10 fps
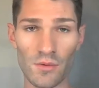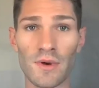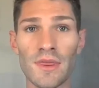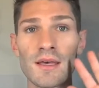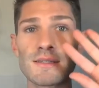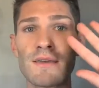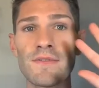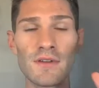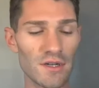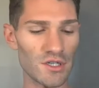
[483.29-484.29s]
with that same
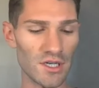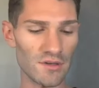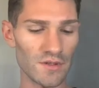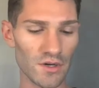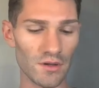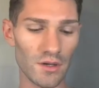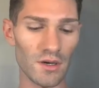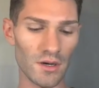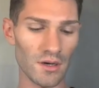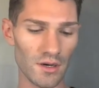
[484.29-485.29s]
foundation I used
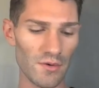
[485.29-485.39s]
earlier.